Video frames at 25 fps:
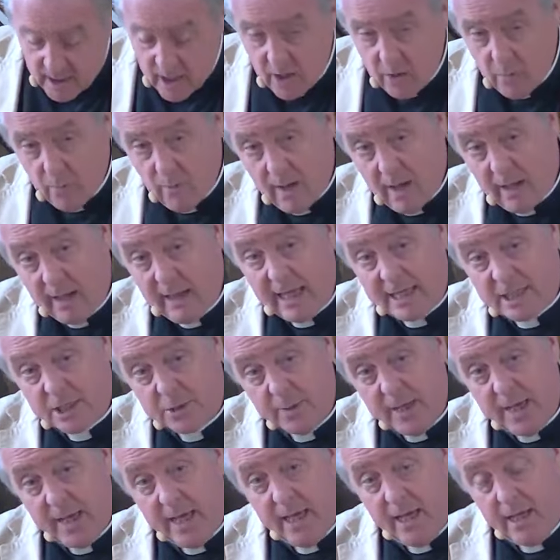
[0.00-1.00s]
Well, as
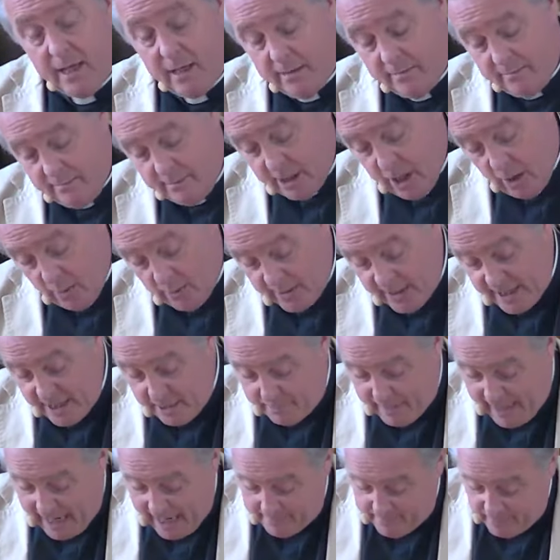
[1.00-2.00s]
we go on in the
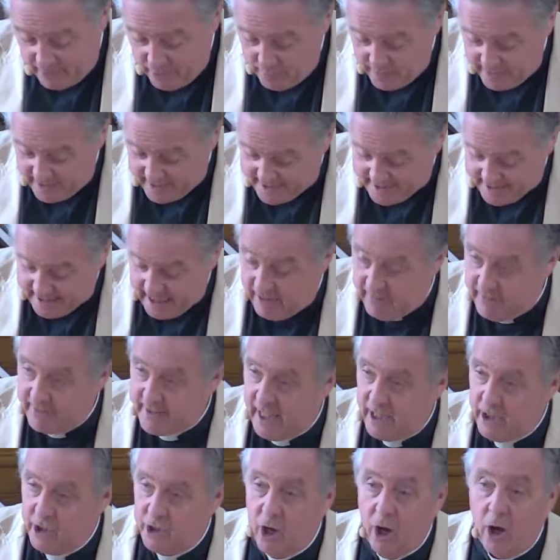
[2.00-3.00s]
Bible, we discover
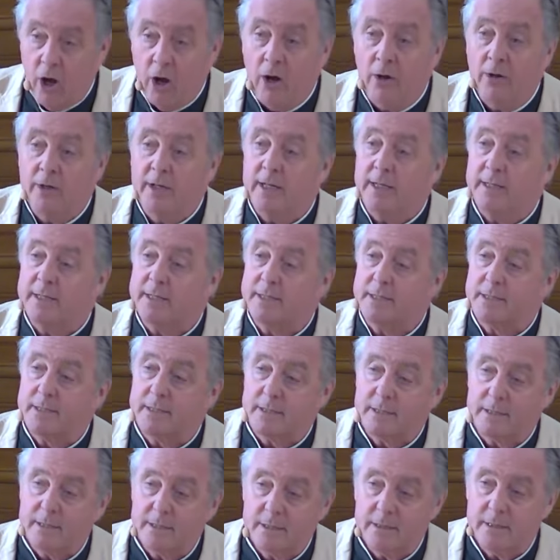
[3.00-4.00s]
that God
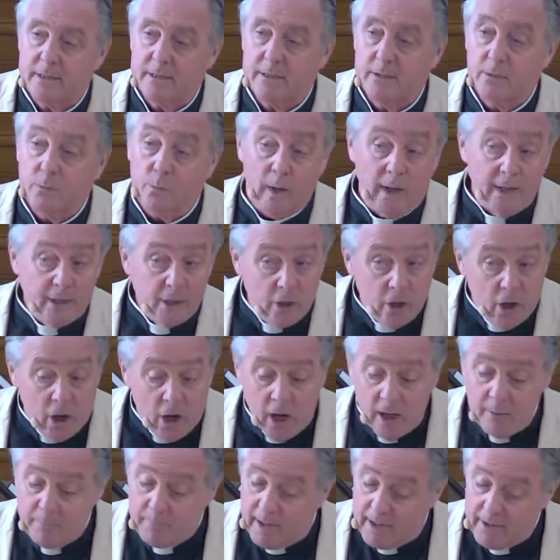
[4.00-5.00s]
is one
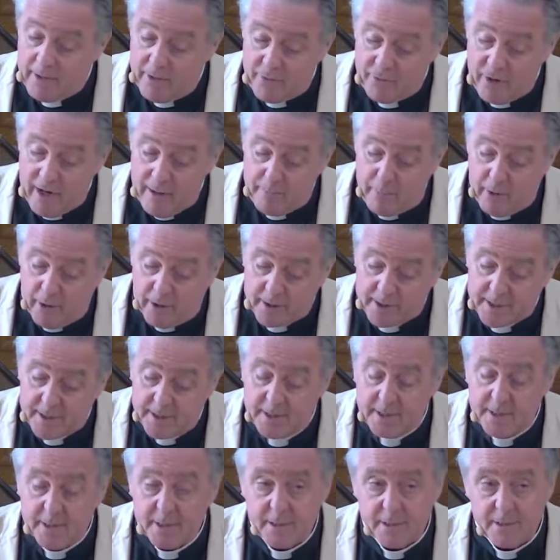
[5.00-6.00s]
God, but three
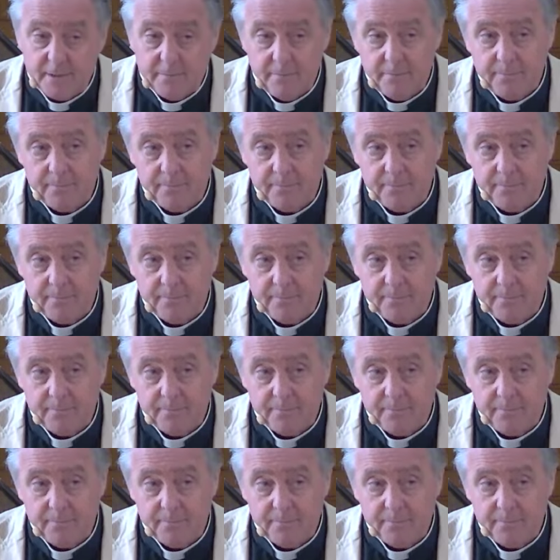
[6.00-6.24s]
persons.